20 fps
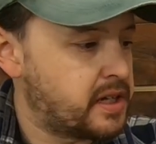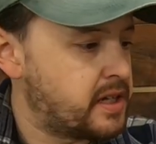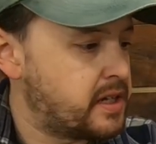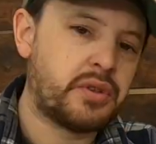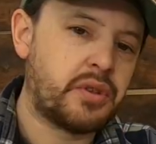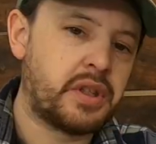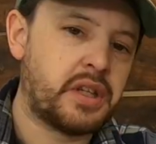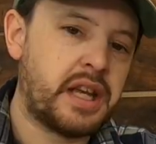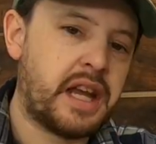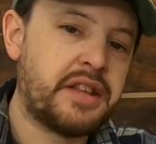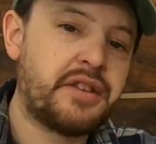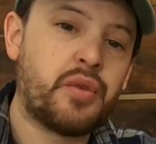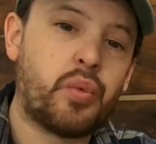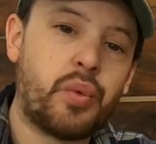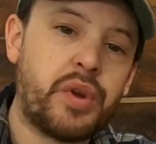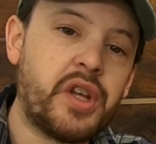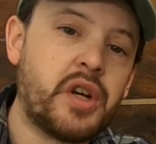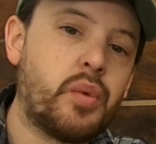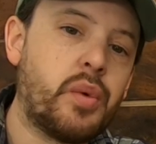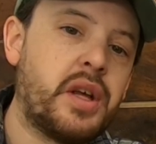So it had the
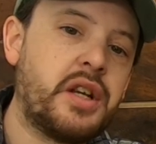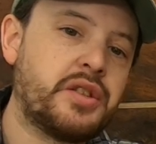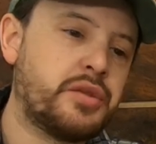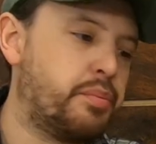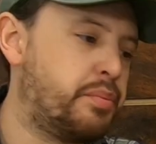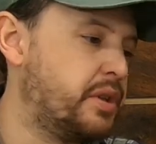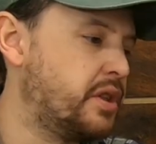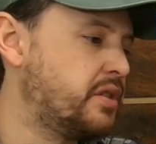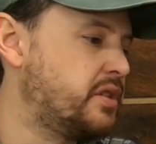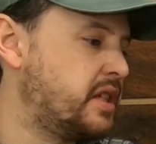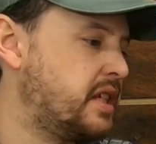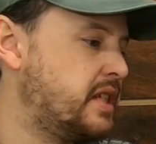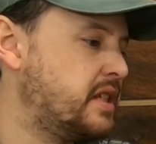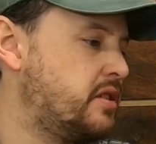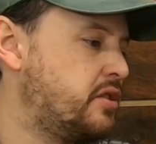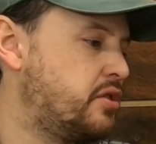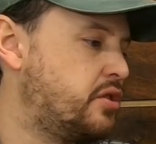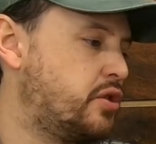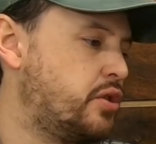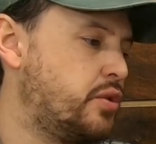wheel wells built
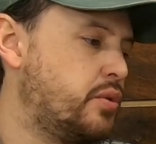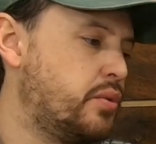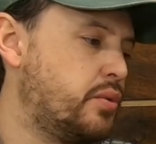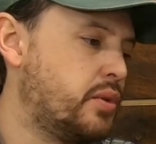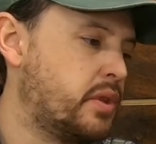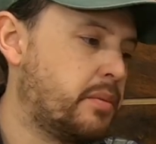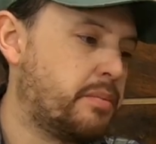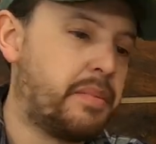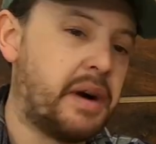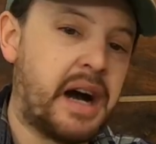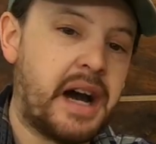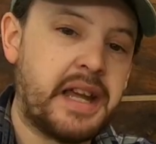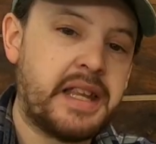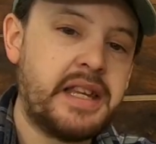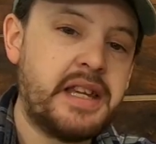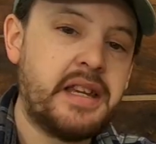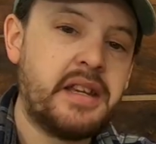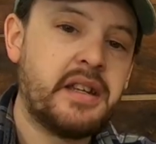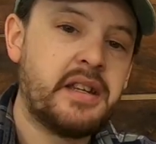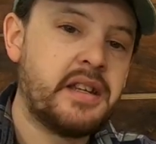into the
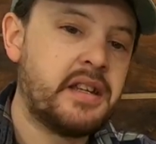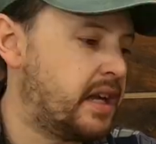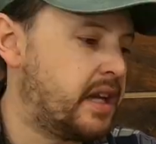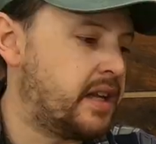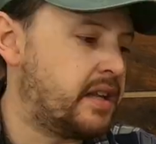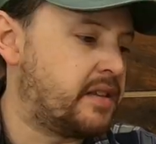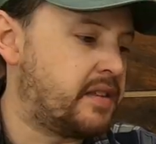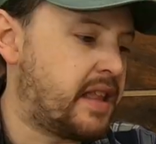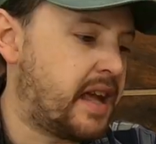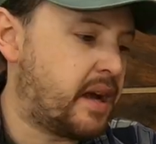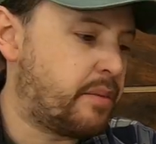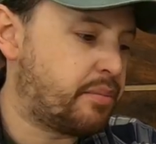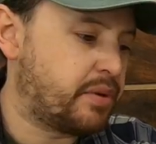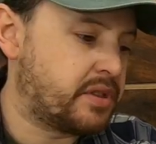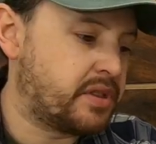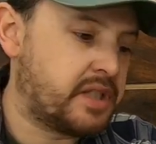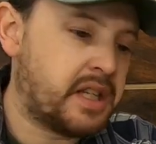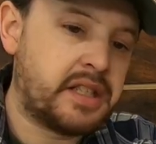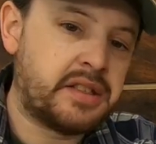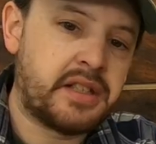body, and that
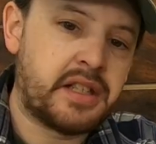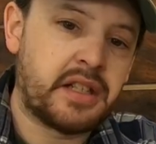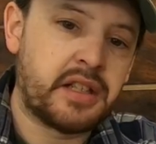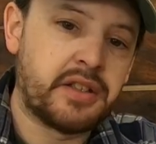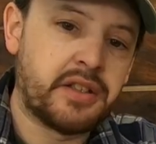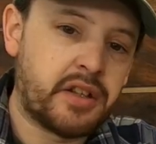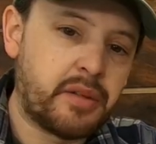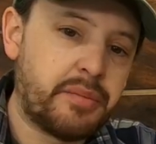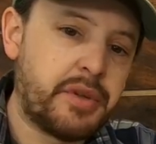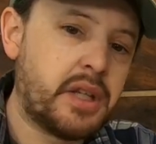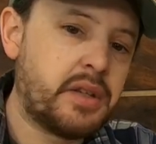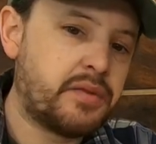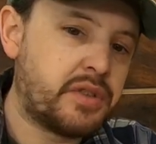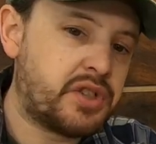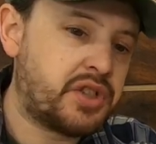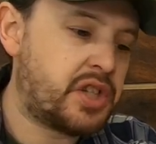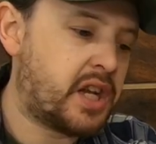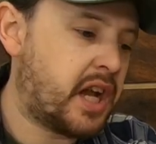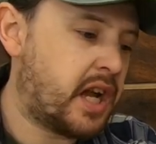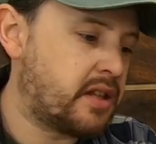presented a little bit of a
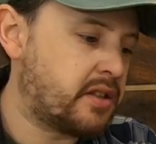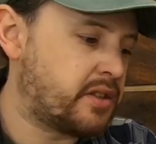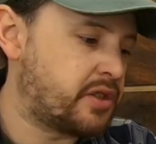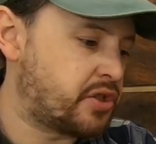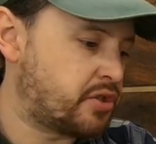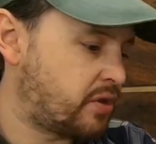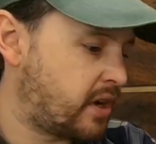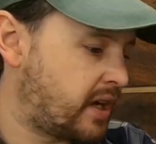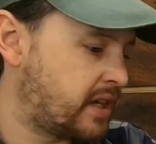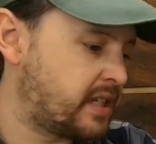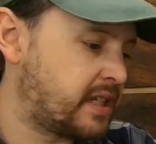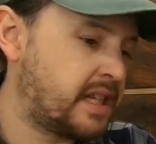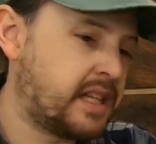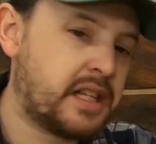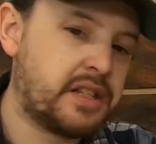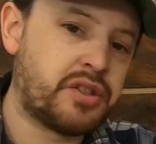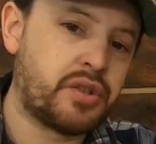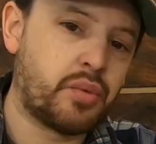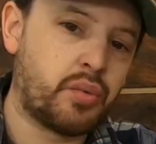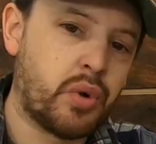challenge trying to get
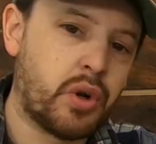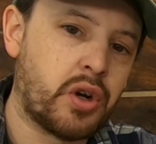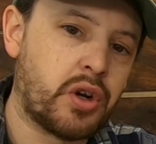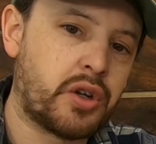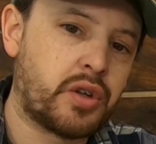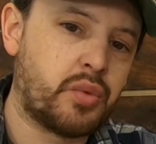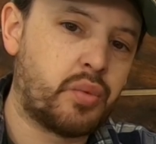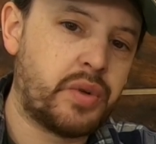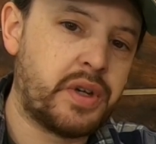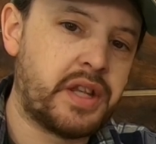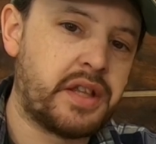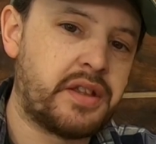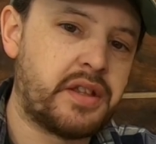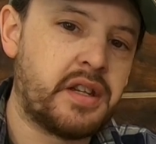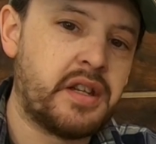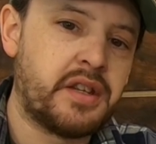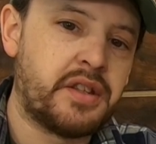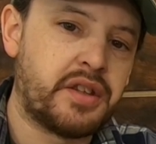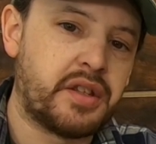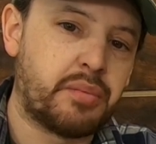it to work with
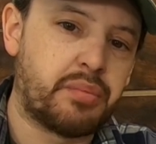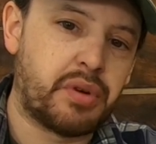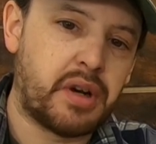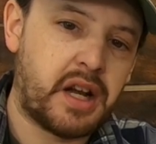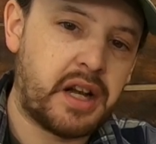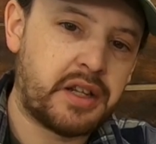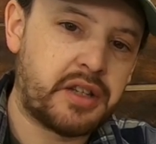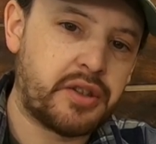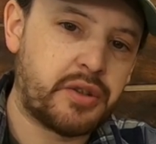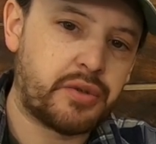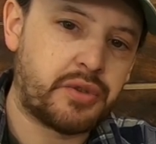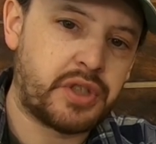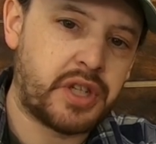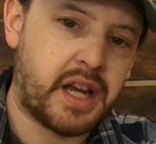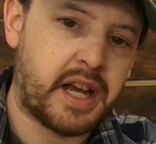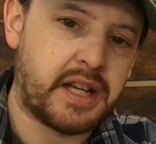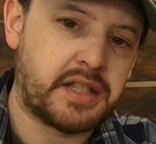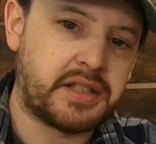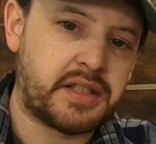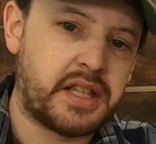the Bronco
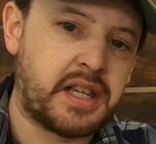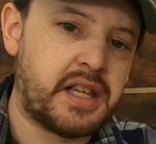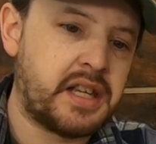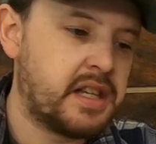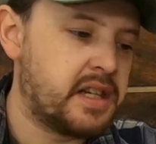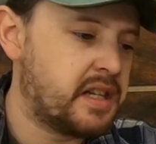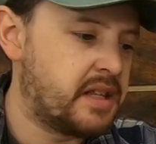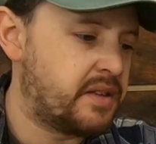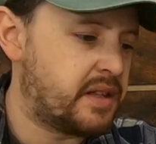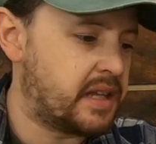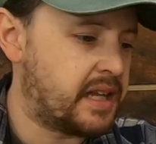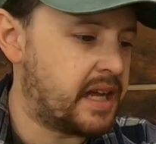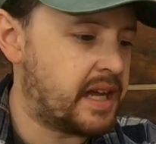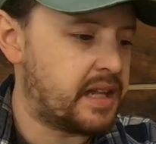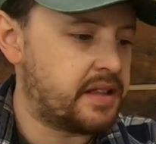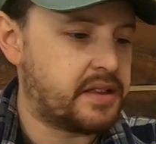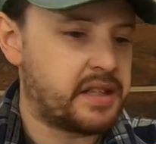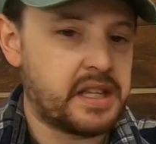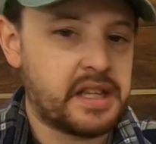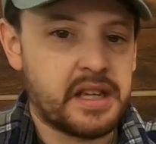chassis that
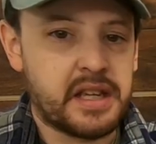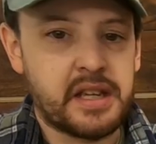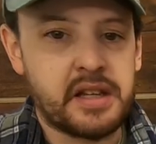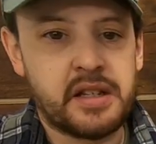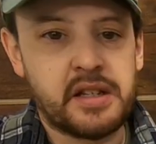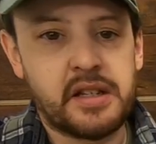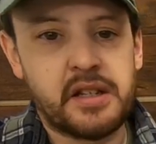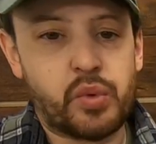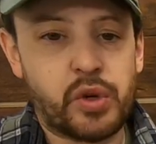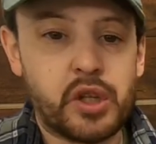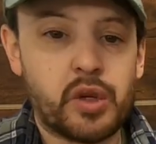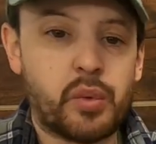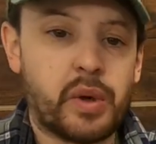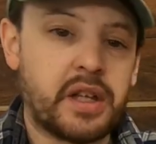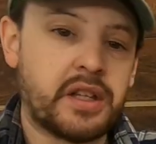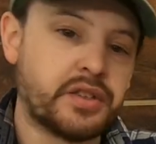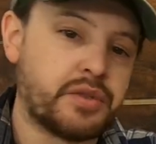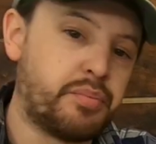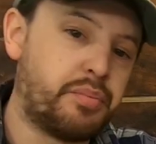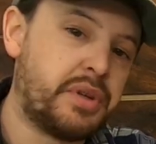had the wheel
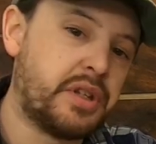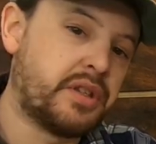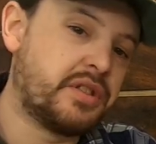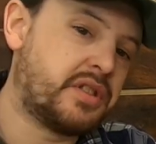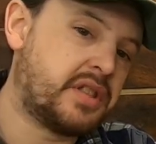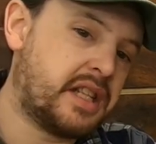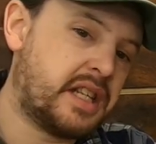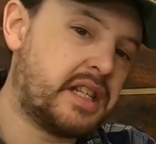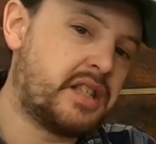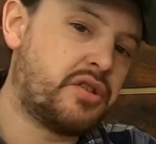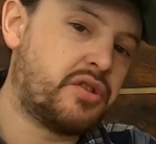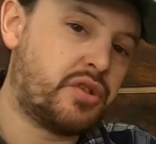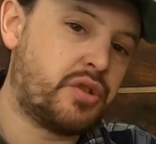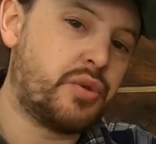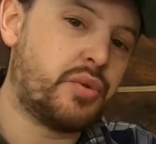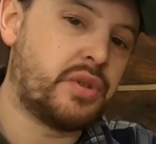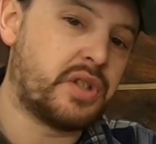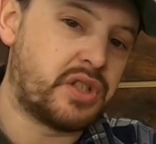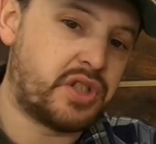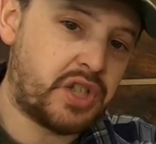wells built
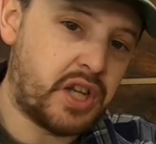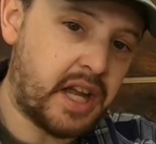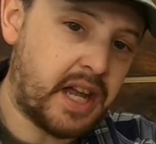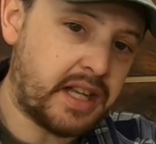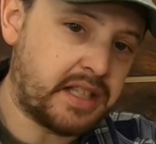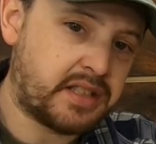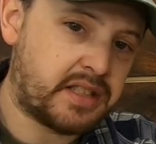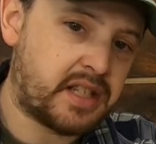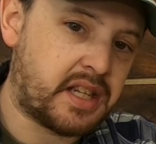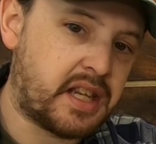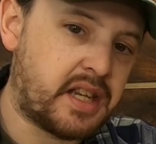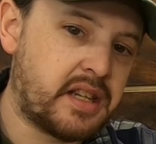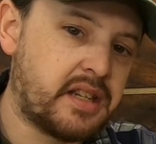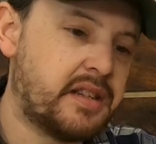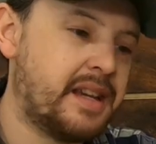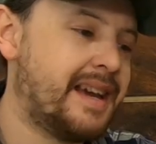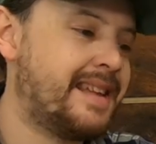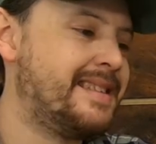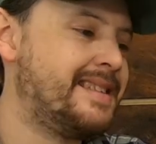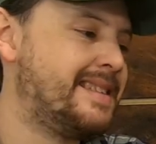into the chassis
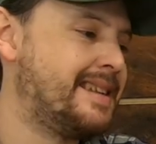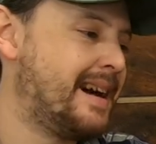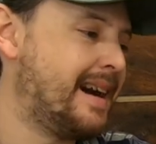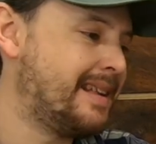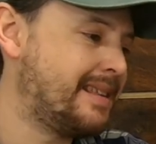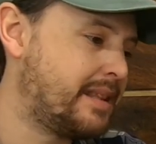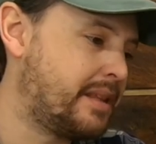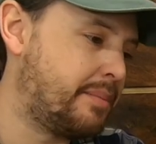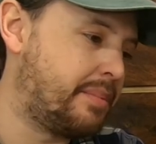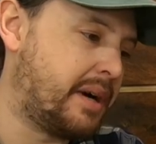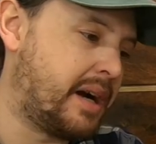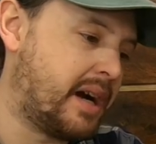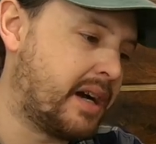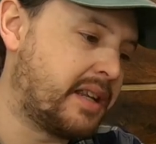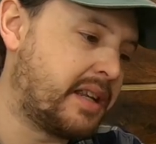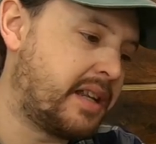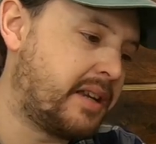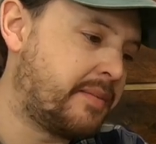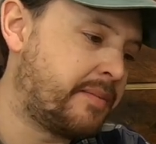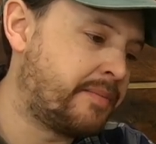and not the
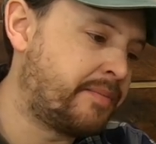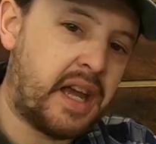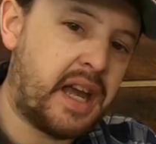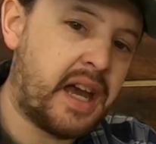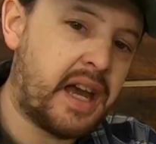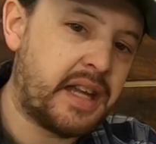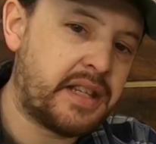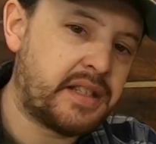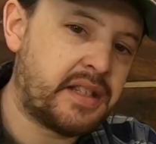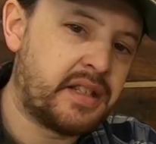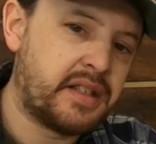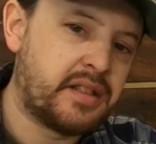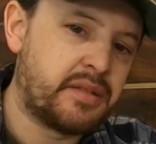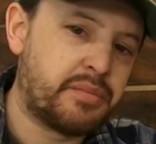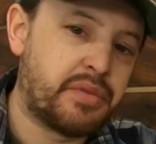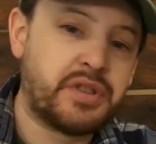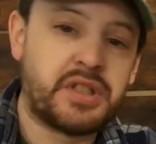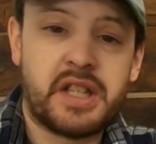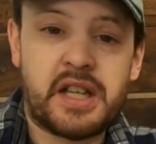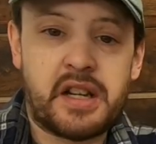body. That
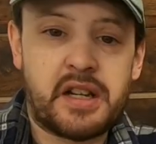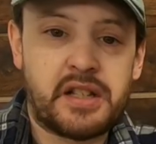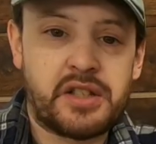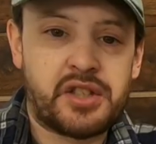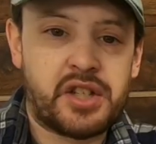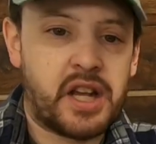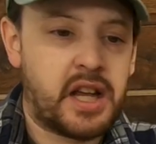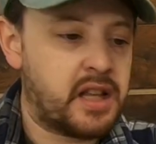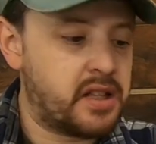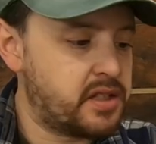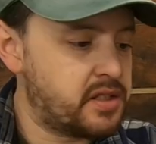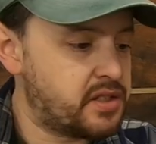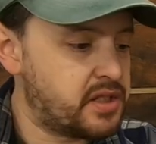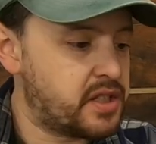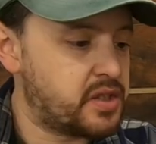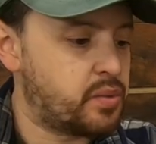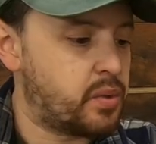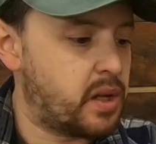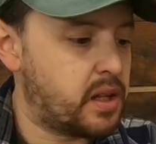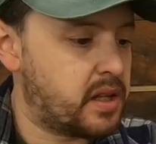presented a challenge,
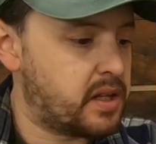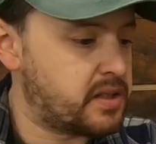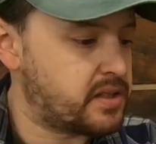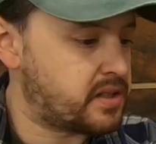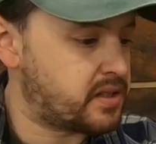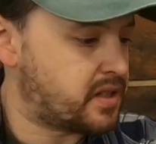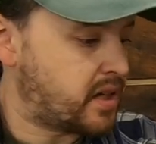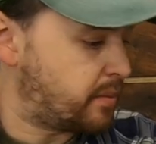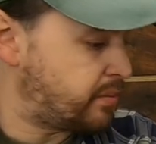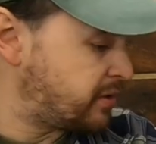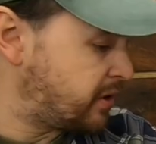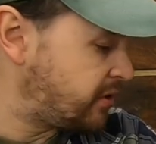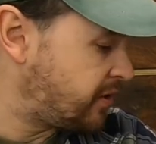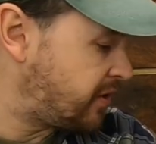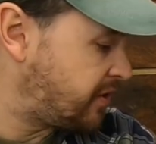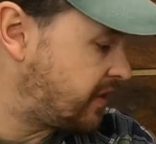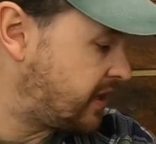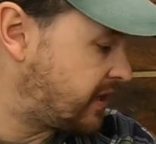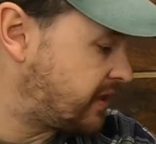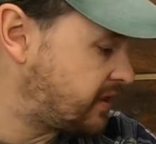as well as a couple other
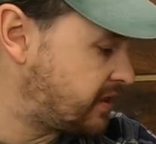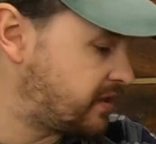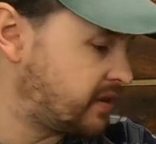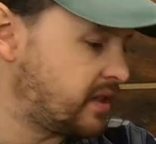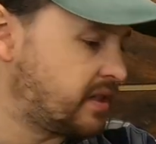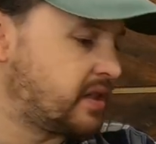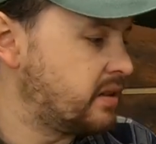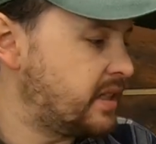things.